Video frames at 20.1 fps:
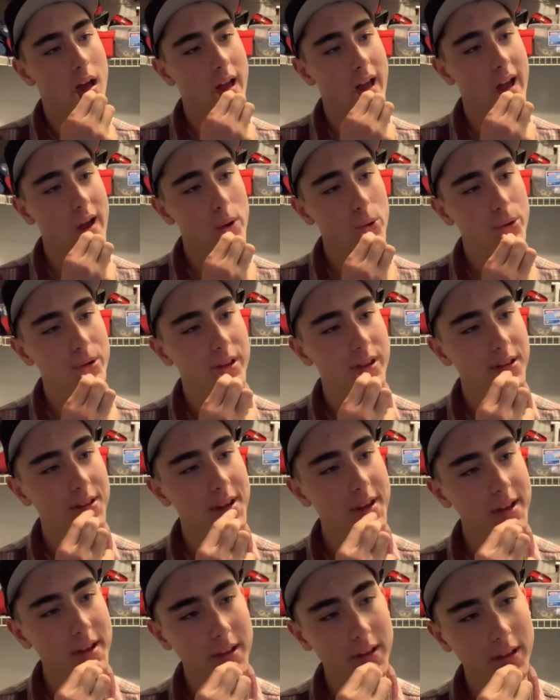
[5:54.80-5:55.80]
I would
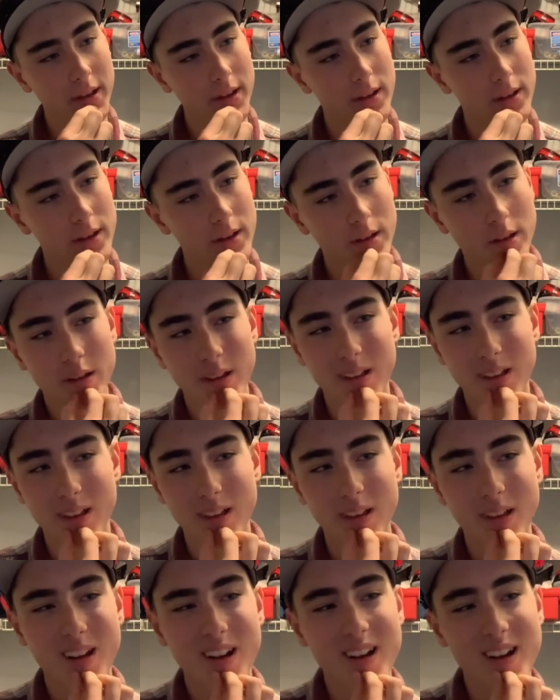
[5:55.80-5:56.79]
say
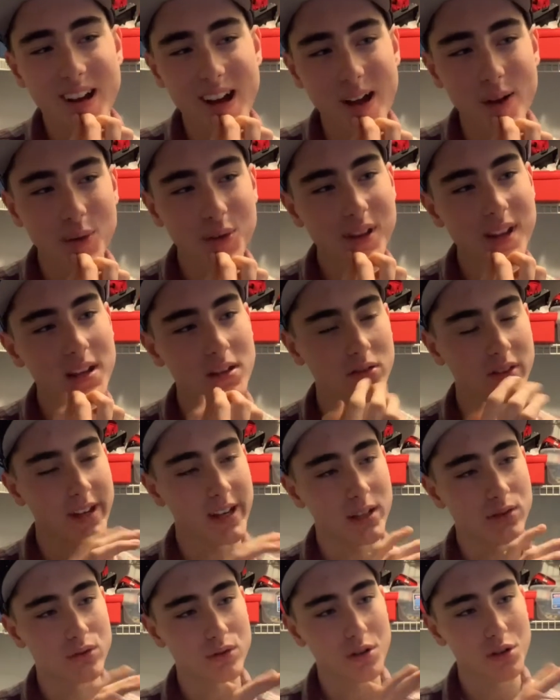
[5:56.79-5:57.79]
uh, I would say
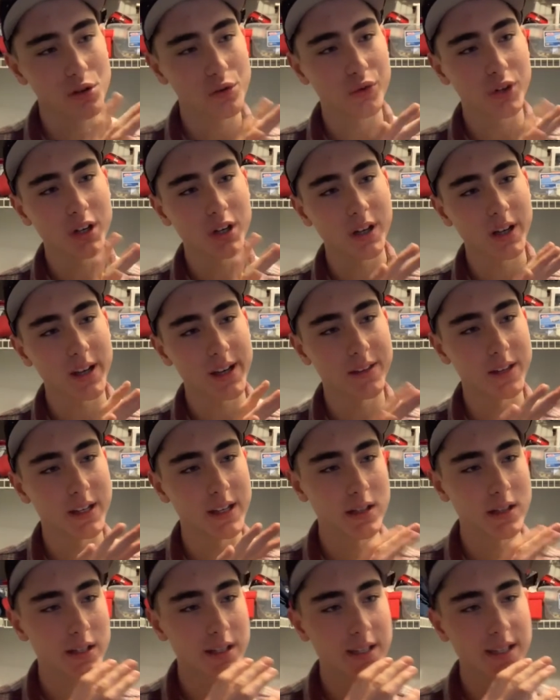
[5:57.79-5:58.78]
Land Rover and
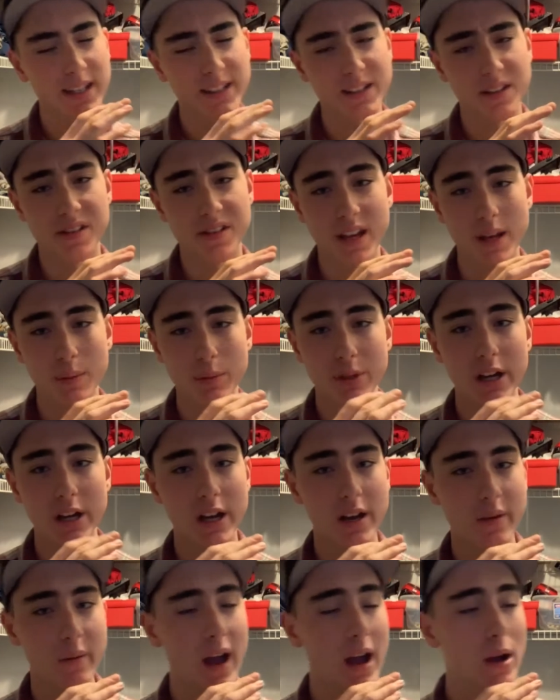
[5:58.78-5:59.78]
a Lincoln at the same
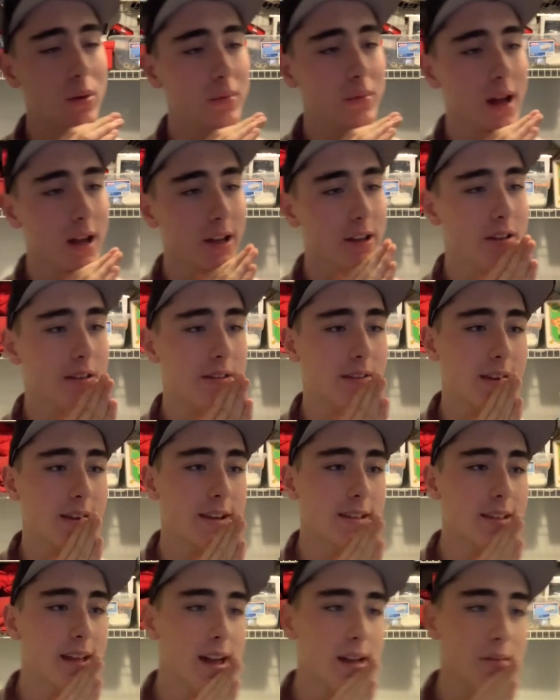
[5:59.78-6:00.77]
time. I'm not going to
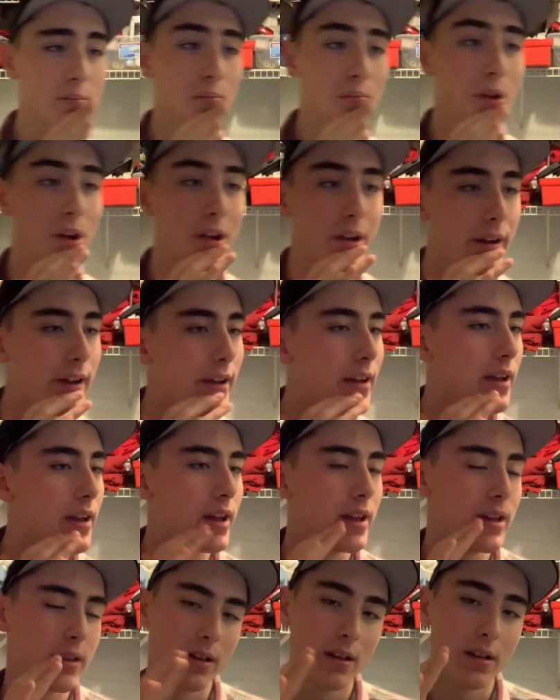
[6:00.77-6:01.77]
say that, but
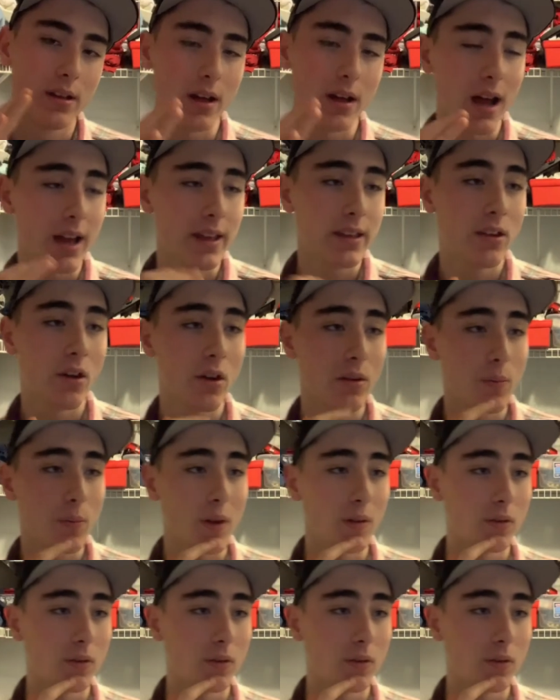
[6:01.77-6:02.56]
I could be